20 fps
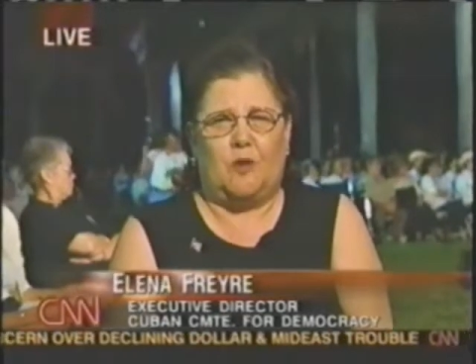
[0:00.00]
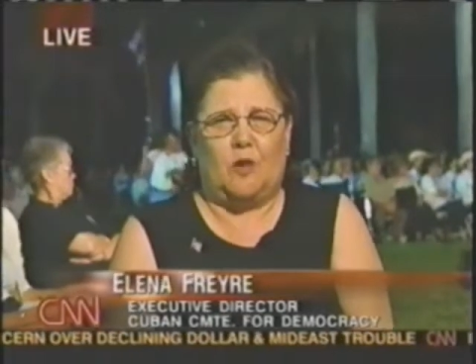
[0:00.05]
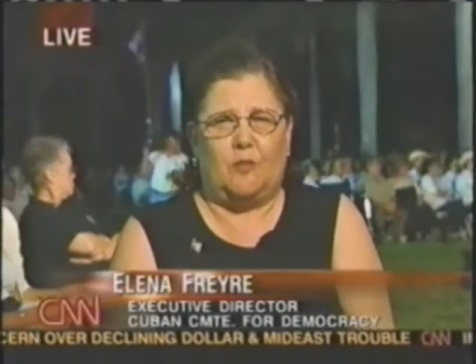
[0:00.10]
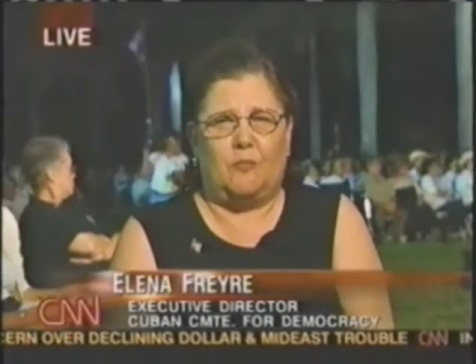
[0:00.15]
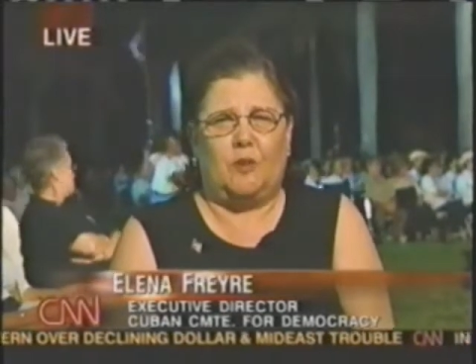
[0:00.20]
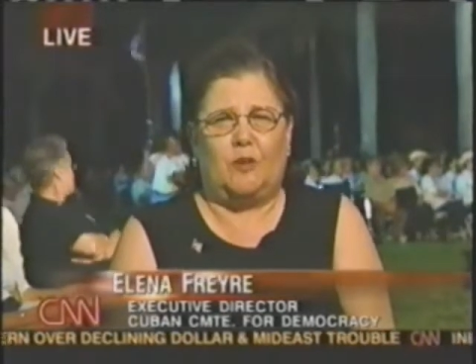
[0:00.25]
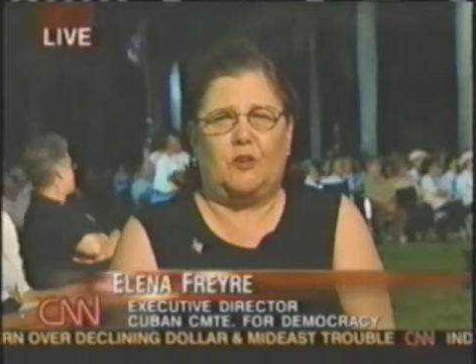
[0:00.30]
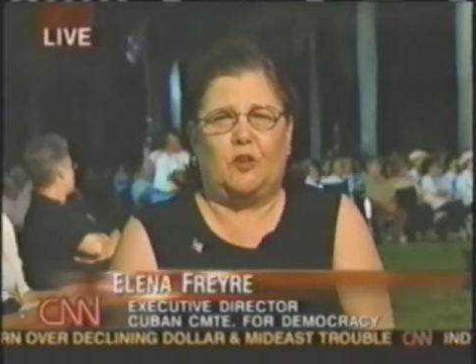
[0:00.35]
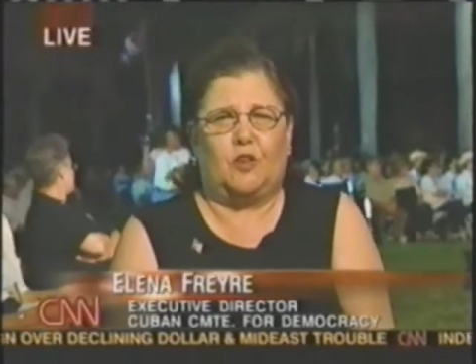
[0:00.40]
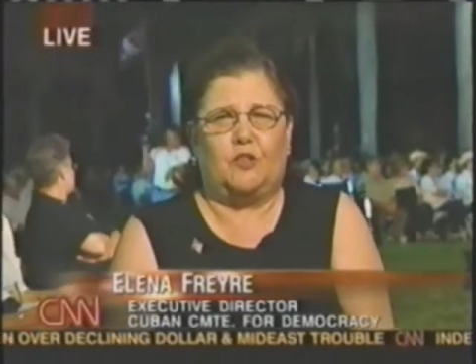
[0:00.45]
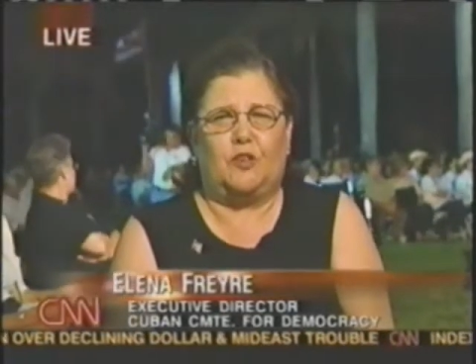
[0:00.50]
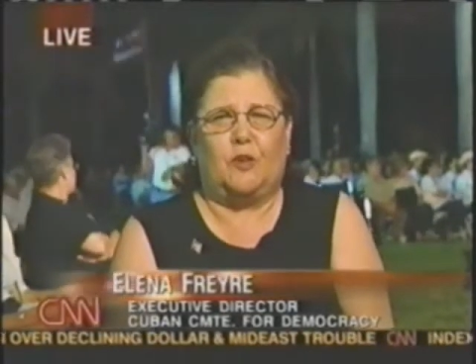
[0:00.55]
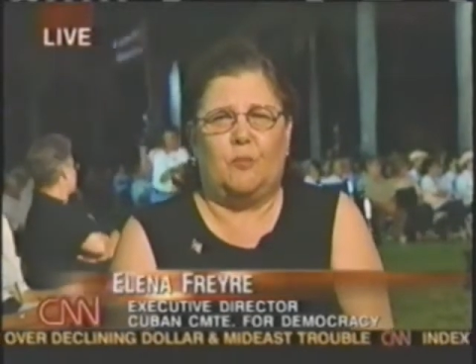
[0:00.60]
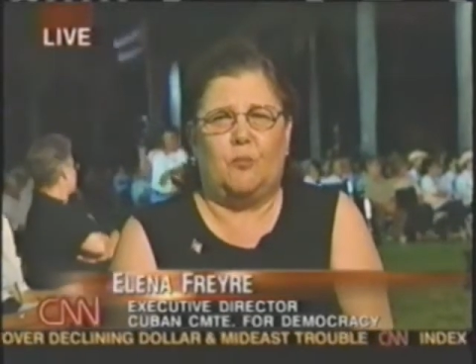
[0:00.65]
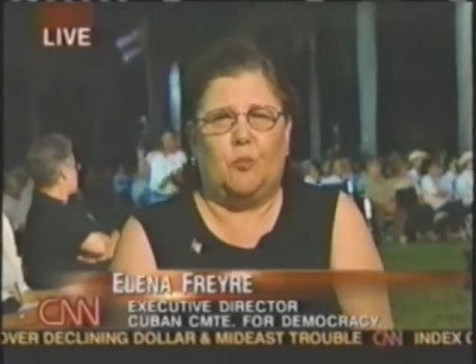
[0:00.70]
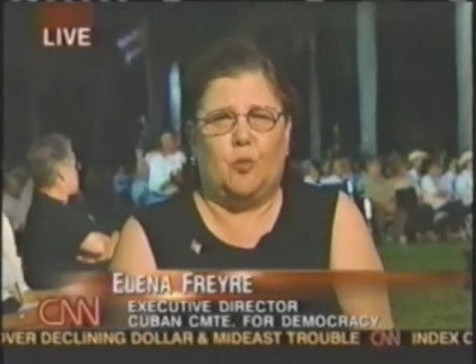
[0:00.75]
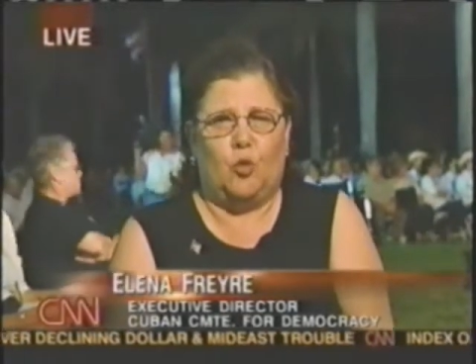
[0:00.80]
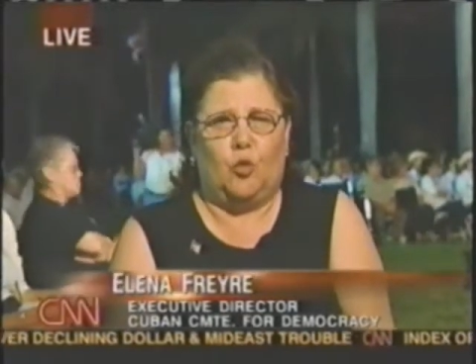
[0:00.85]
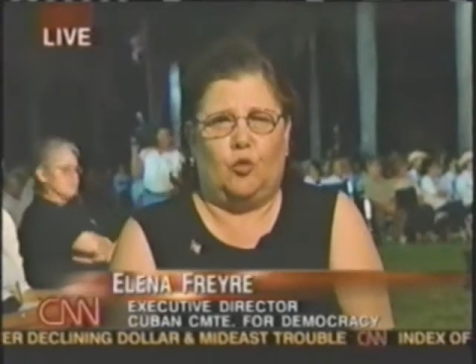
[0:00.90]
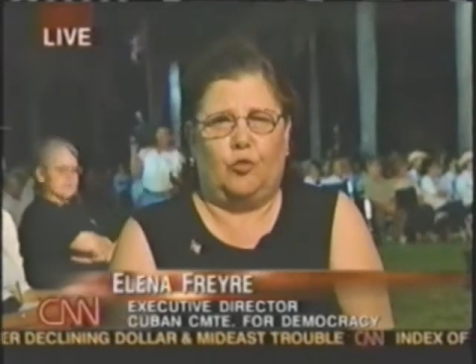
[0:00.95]
government
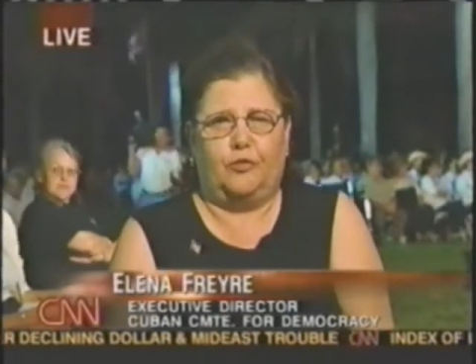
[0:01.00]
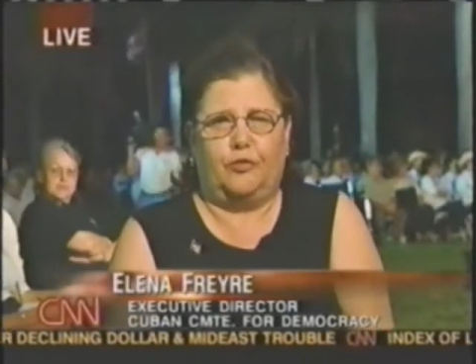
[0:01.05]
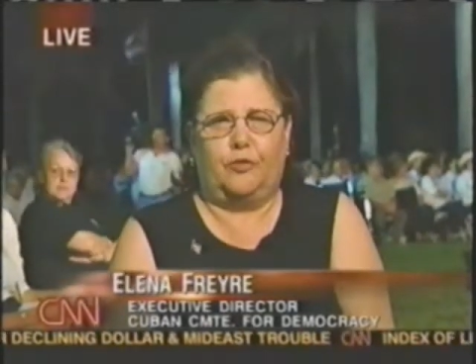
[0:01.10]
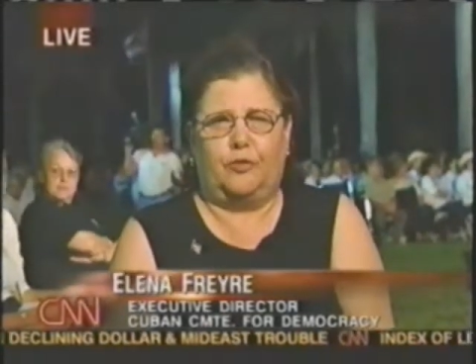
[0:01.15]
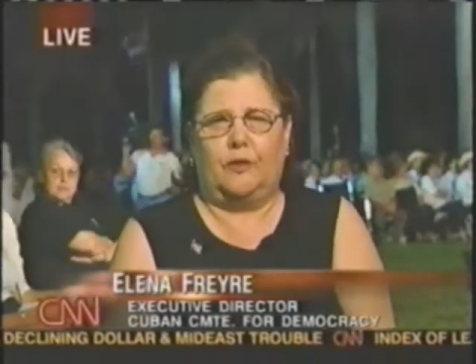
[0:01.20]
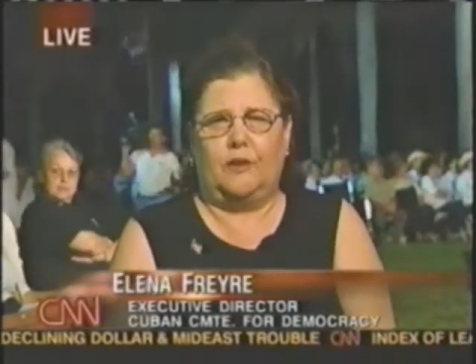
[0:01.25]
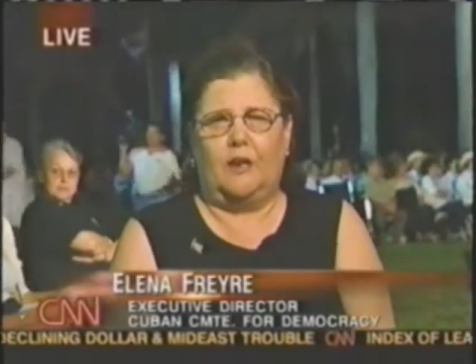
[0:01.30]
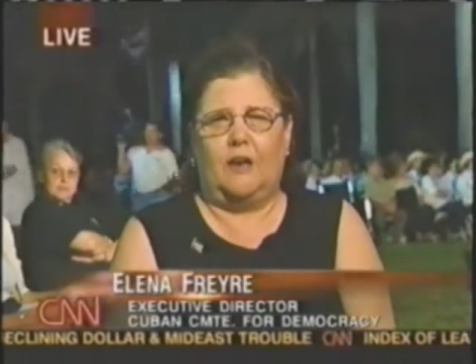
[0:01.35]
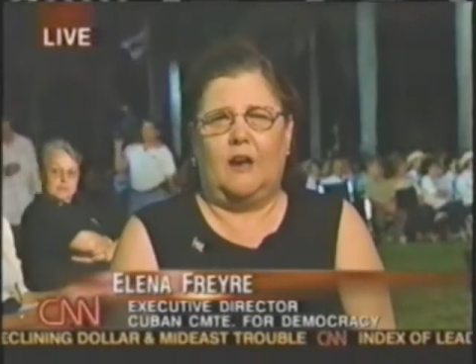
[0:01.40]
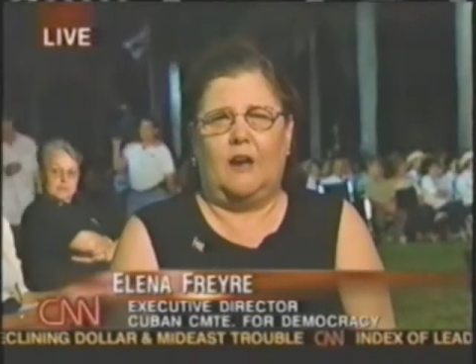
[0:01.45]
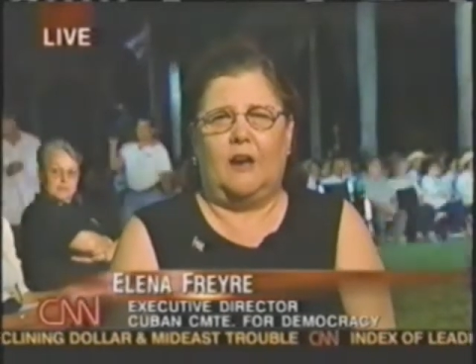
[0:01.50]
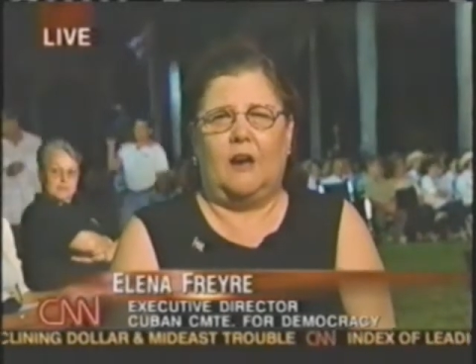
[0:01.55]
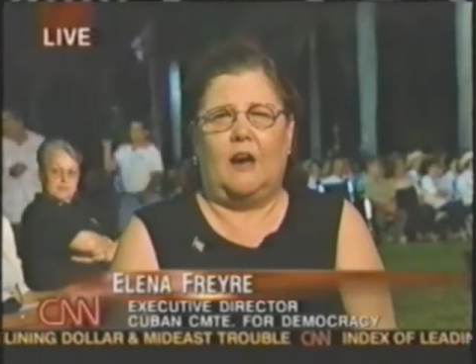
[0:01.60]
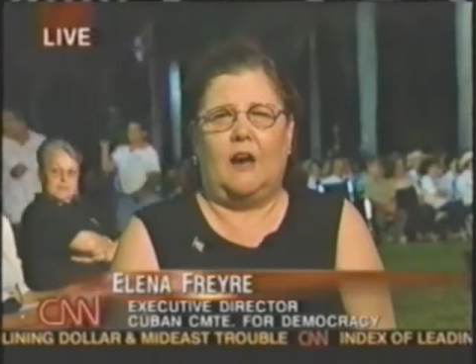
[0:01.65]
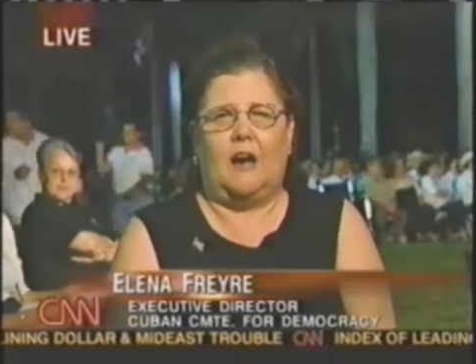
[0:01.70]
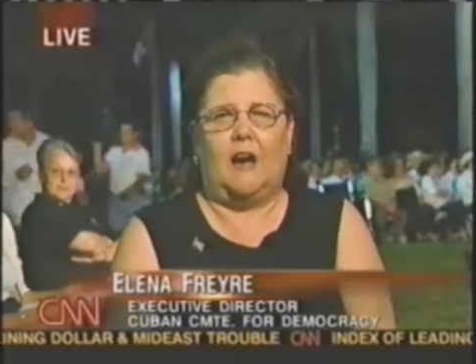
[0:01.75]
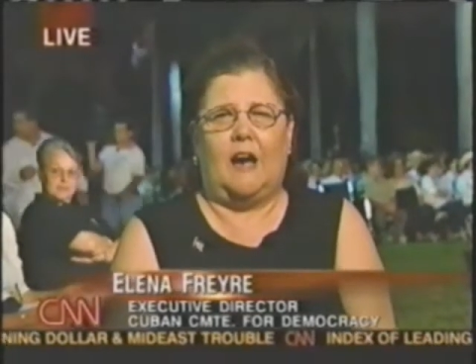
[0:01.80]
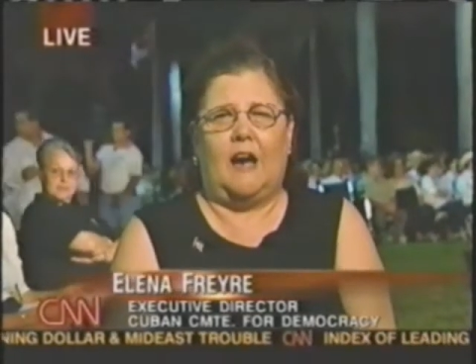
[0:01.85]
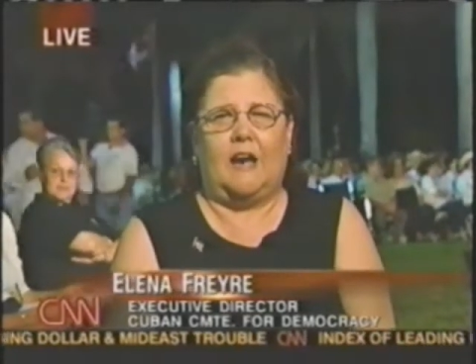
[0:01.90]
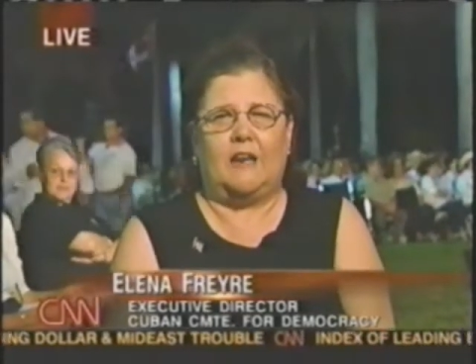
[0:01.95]
doesn't move.
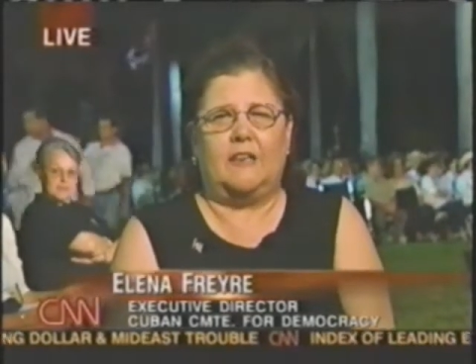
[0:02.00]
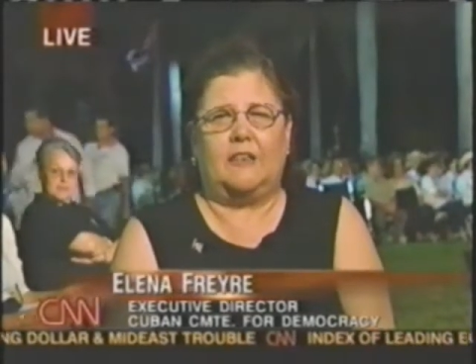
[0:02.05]
Uh,